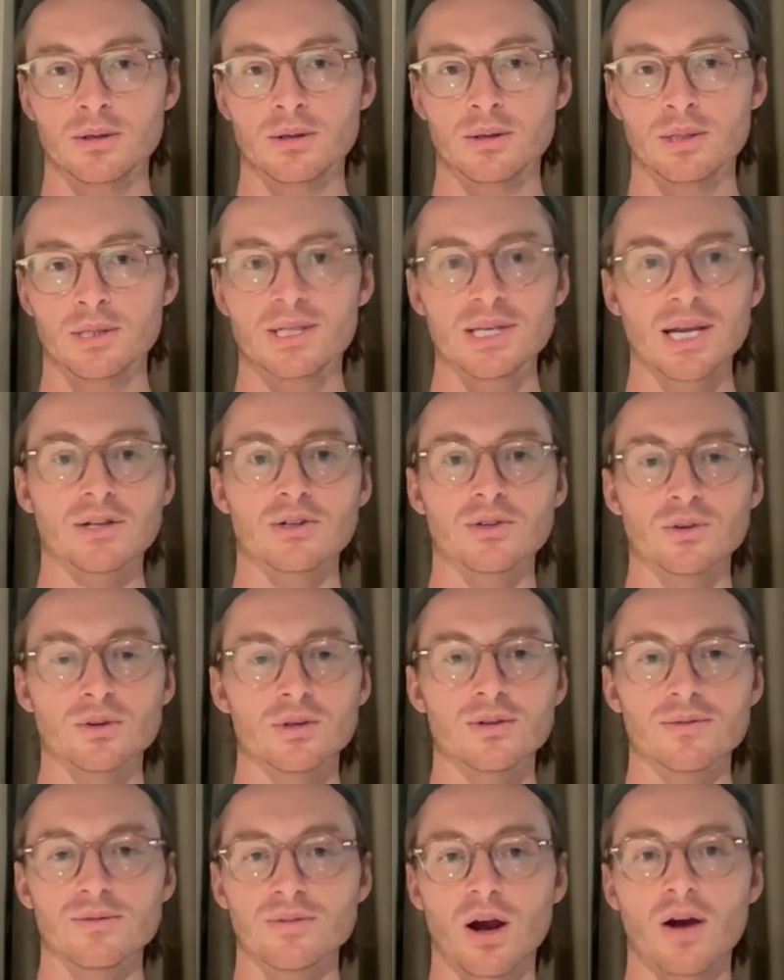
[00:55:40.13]

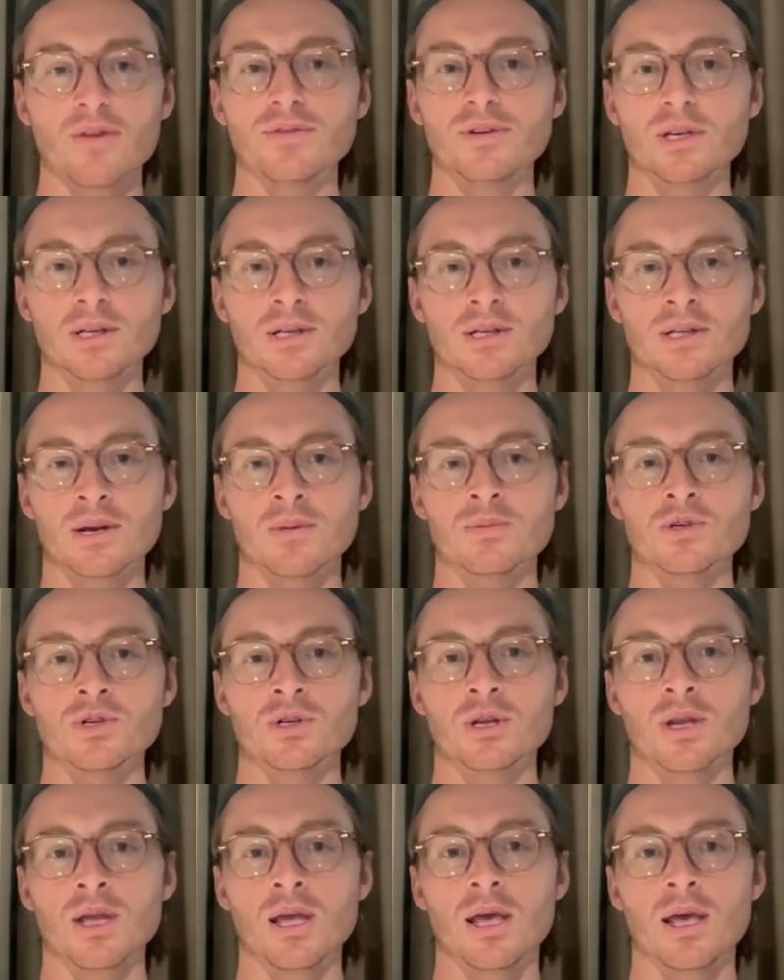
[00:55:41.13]
sectors of coffee
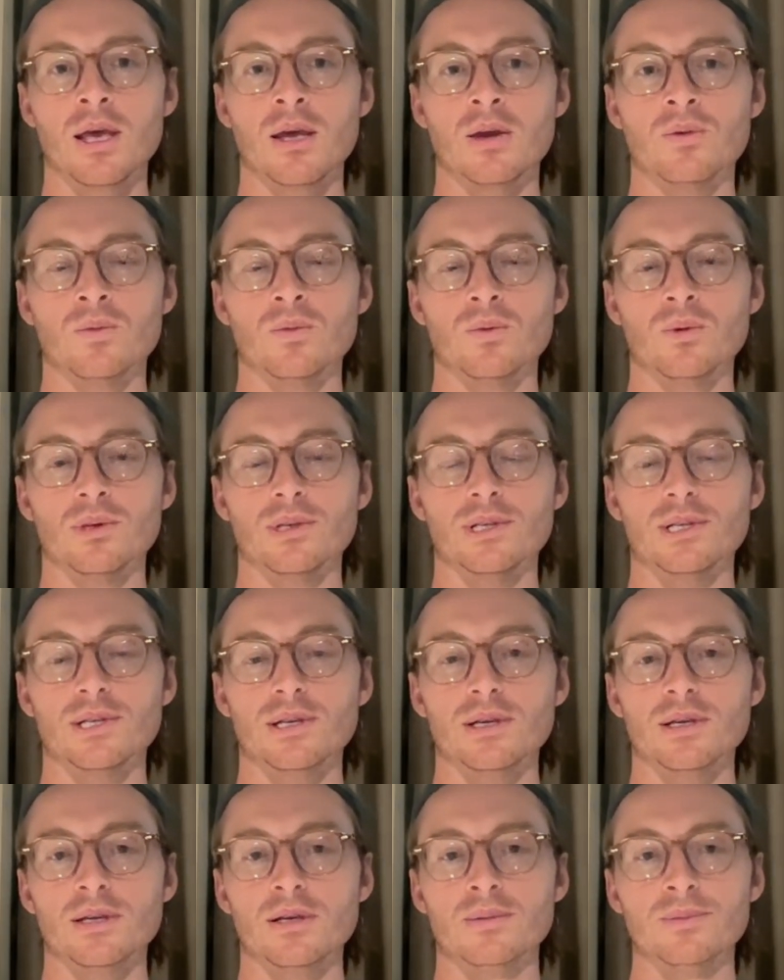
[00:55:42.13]
consumption, and we'll
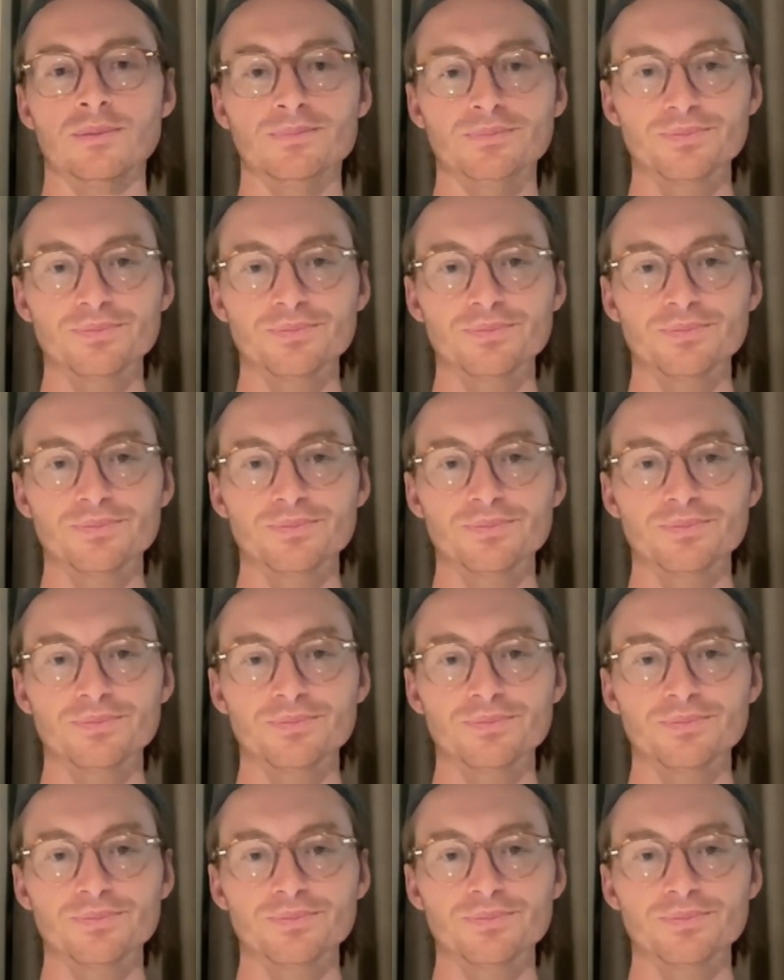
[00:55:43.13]
see